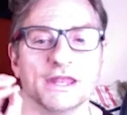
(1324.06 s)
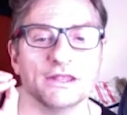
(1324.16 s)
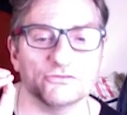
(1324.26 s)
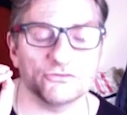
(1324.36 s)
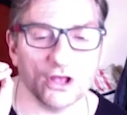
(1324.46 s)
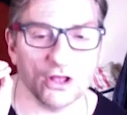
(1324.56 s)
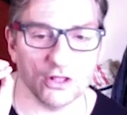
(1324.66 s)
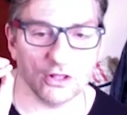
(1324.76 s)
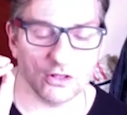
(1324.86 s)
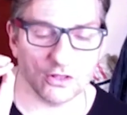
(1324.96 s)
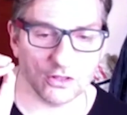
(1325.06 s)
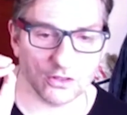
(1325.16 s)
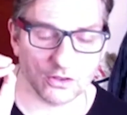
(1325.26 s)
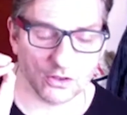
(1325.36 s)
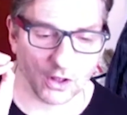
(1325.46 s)
is
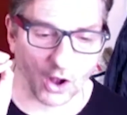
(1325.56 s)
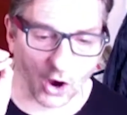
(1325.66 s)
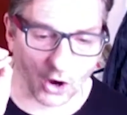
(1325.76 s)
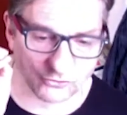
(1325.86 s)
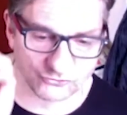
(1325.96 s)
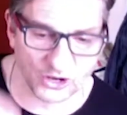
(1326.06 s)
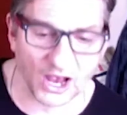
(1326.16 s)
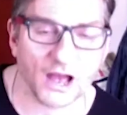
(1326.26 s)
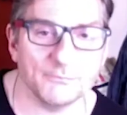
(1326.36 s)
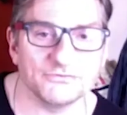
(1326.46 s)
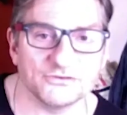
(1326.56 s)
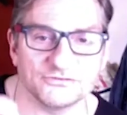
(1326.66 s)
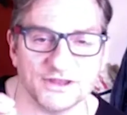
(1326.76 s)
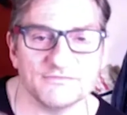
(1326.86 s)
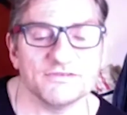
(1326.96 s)
our job to
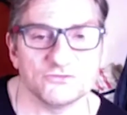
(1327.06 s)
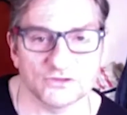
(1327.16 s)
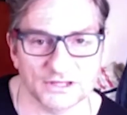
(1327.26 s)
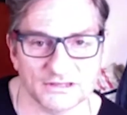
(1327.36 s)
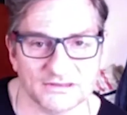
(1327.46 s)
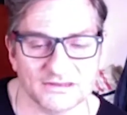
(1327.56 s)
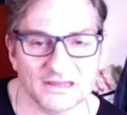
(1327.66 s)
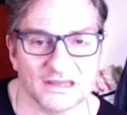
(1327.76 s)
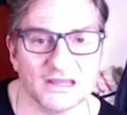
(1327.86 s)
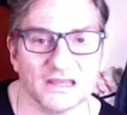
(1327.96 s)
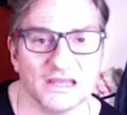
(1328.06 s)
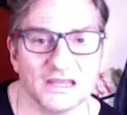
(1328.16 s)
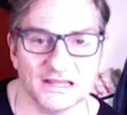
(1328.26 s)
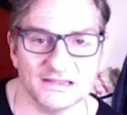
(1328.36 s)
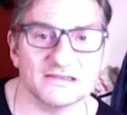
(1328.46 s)
stay vigilant
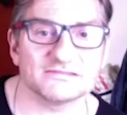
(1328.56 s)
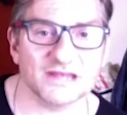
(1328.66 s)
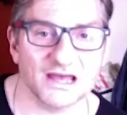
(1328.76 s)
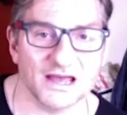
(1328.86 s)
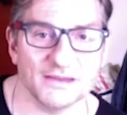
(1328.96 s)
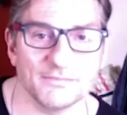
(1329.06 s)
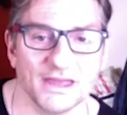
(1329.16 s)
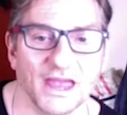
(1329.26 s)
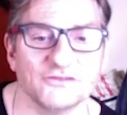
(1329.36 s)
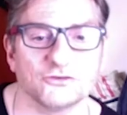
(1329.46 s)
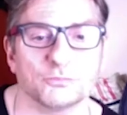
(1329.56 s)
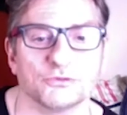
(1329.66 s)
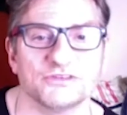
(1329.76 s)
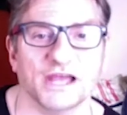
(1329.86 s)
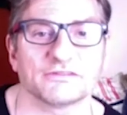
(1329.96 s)
in this time and to
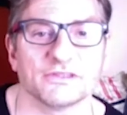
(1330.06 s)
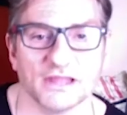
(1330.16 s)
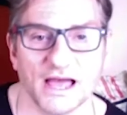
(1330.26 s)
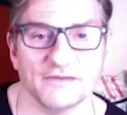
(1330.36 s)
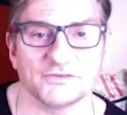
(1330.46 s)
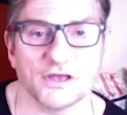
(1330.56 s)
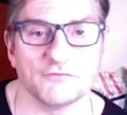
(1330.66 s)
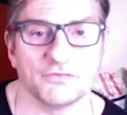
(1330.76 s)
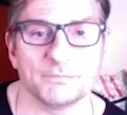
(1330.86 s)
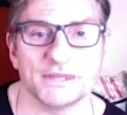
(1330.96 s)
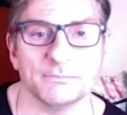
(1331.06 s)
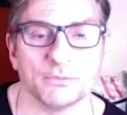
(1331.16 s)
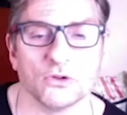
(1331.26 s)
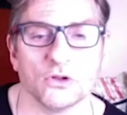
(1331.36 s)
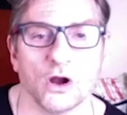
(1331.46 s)
protect the lives of the
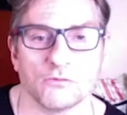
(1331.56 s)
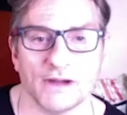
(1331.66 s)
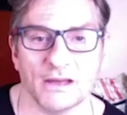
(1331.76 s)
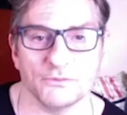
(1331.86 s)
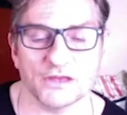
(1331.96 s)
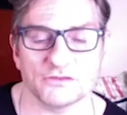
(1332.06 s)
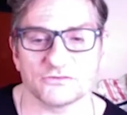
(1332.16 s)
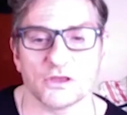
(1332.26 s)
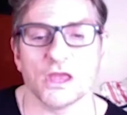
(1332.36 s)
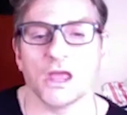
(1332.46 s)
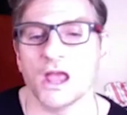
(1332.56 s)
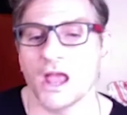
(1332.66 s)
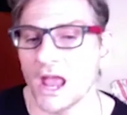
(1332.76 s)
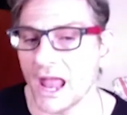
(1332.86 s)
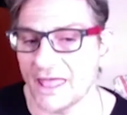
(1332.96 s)
people around us.
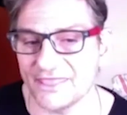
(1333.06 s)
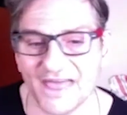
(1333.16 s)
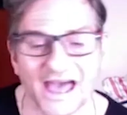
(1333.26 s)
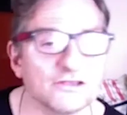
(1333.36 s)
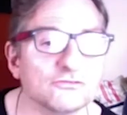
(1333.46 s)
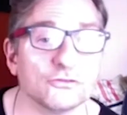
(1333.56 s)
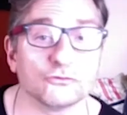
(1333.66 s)
That is,